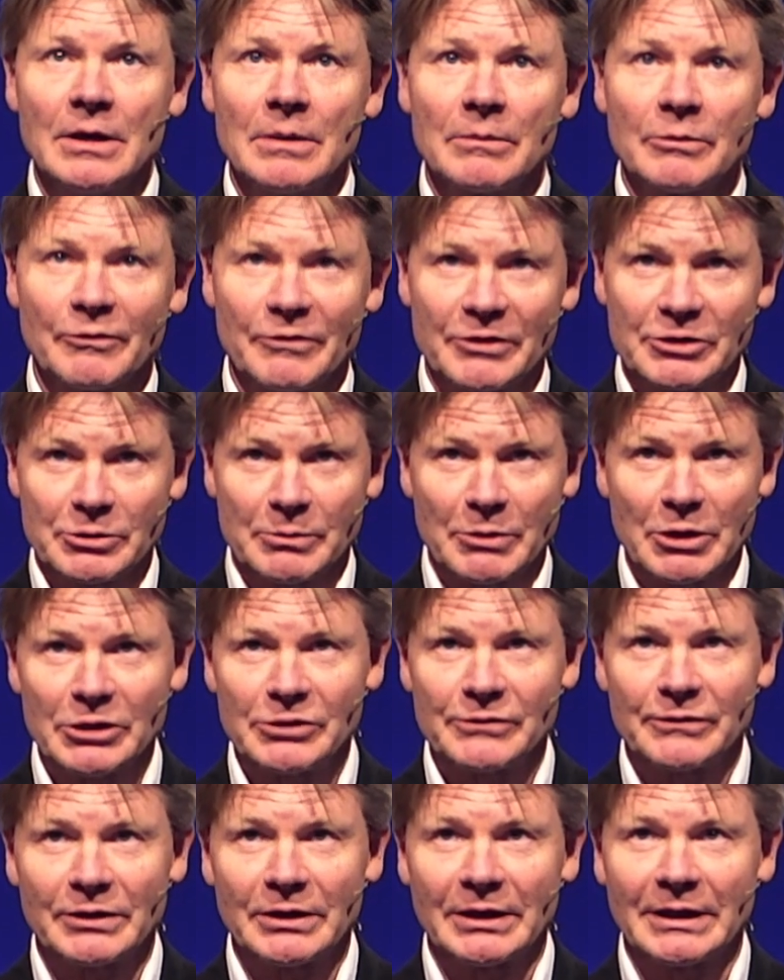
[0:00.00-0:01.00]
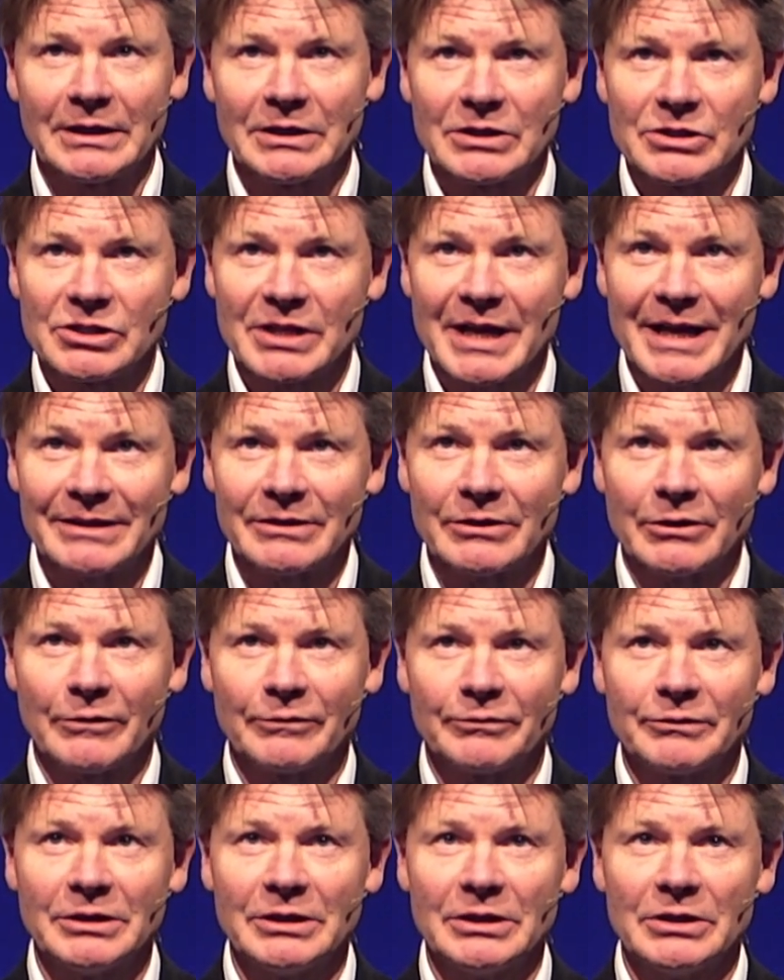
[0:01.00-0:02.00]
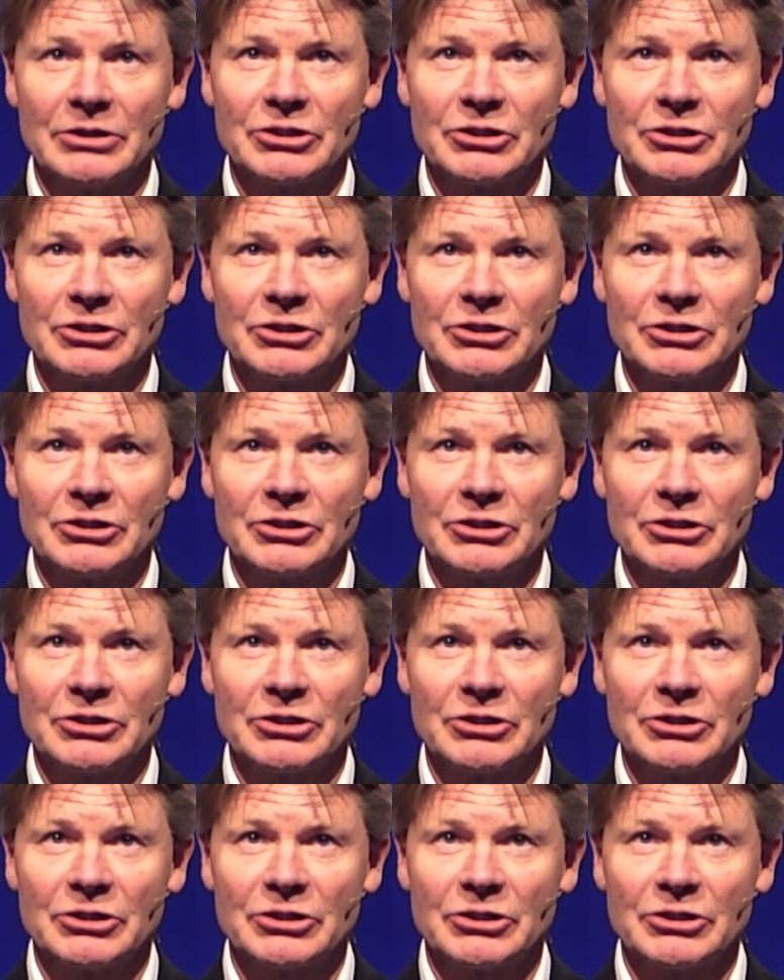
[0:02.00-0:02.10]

Professor Marcus Van der Giet is head of the